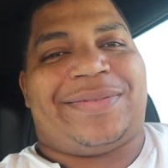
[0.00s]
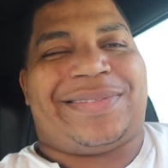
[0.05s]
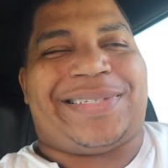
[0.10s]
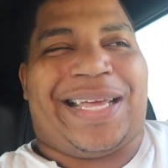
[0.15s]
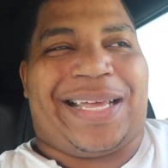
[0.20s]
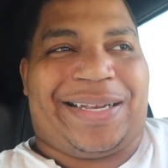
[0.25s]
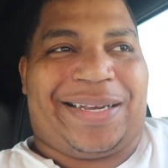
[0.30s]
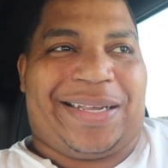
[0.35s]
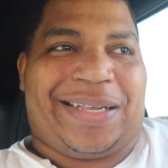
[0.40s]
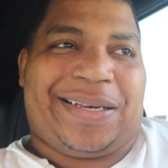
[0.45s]

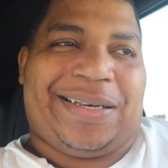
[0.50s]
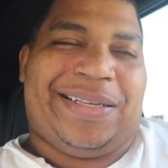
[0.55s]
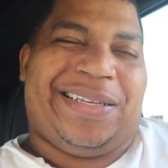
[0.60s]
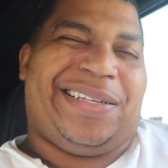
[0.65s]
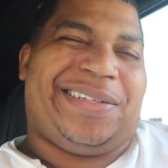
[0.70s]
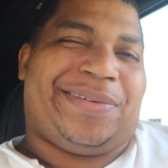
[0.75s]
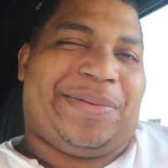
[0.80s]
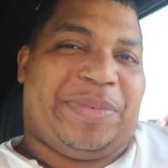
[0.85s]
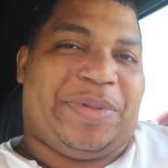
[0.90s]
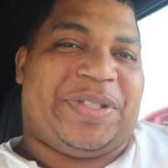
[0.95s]
Technically,
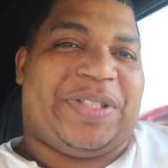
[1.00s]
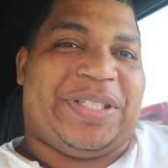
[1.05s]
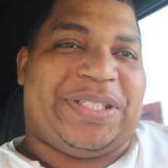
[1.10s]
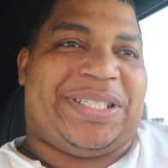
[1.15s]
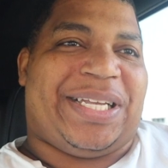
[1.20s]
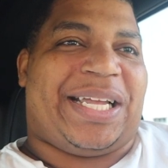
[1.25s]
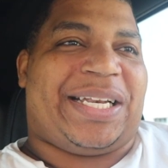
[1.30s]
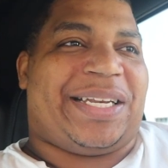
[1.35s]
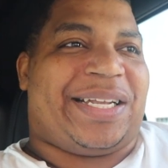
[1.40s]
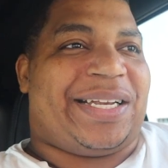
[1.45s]
I'm gonna say
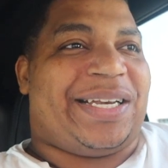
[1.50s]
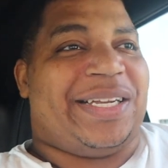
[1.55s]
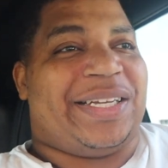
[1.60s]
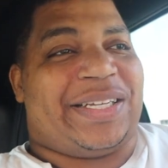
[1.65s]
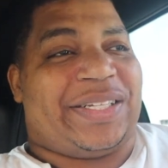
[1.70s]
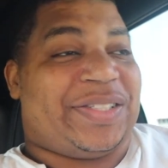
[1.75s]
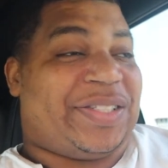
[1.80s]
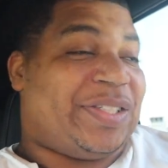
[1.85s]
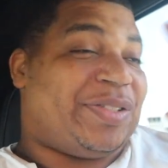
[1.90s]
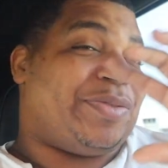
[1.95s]
technically
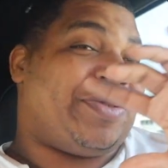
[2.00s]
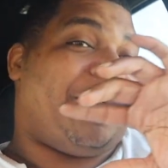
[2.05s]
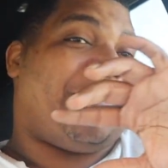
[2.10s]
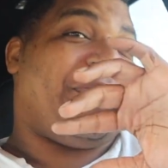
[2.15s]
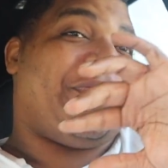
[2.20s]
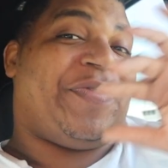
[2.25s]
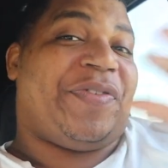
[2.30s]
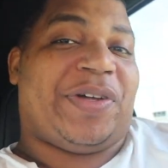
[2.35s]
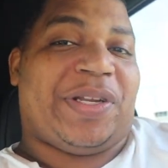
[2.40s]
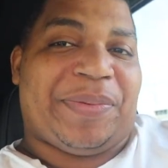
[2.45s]
because this is gonna
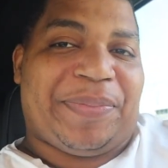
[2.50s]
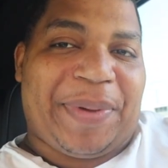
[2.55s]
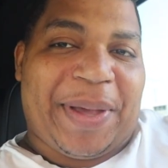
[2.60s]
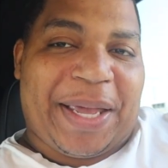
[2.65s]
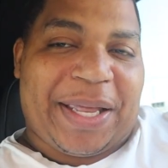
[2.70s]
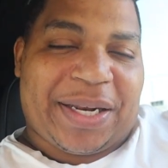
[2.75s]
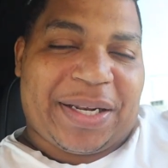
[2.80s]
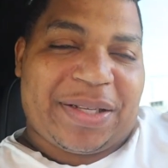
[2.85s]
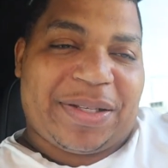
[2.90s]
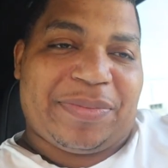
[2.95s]
be fully
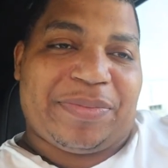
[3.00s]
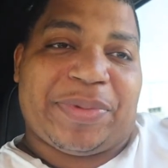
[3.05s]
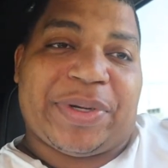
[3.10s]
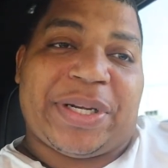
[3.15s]
painted.